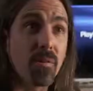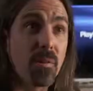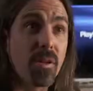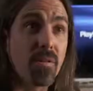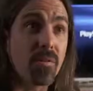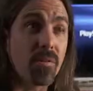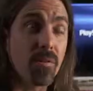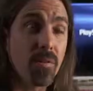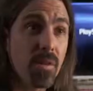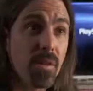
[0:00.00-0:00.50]
I mean,
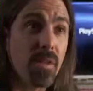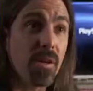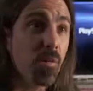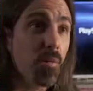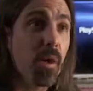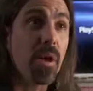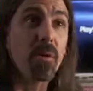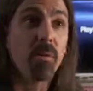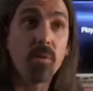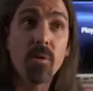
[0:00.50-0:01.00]
it's really a
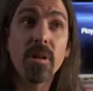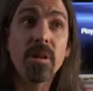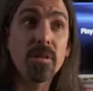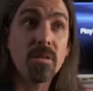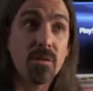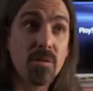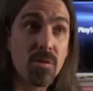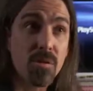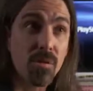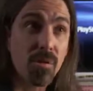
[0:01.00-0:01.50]

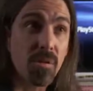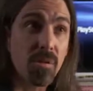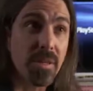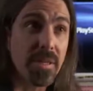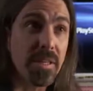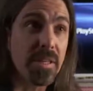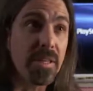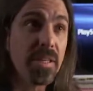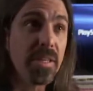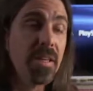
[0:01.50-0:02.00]
well-written story.
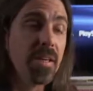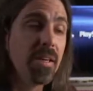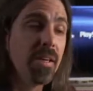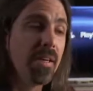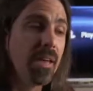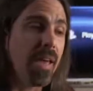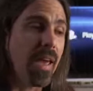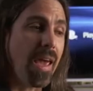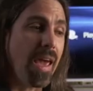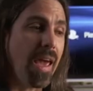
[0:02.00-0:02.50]

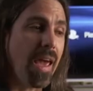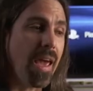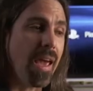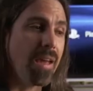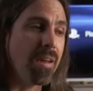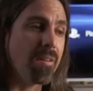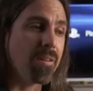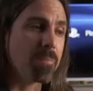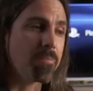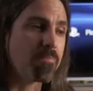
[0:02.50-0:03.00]

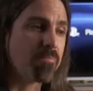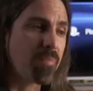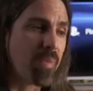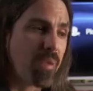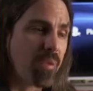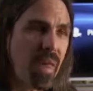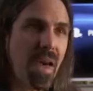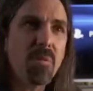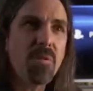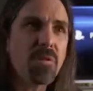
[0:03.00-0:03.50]
And
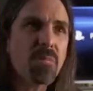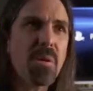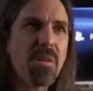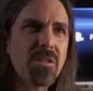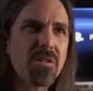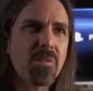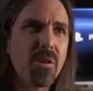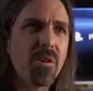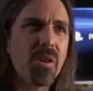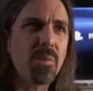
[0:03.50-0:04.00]
that was my
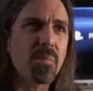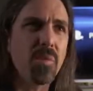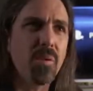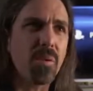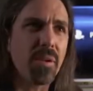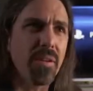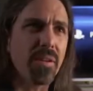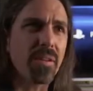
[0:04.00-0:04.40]
starting point.